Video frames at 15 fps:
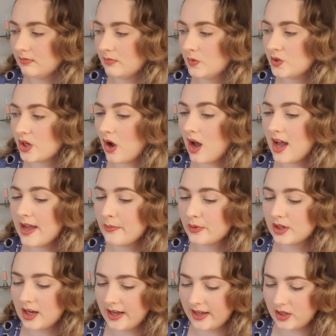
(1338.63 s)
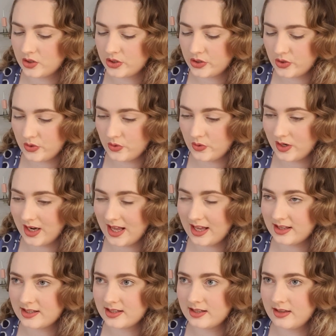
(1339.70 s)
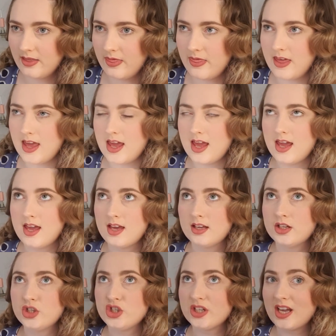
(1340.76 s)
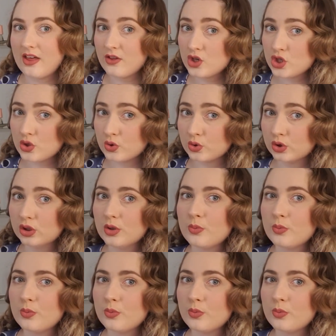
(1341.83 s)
So I would like to knit the Together shawl,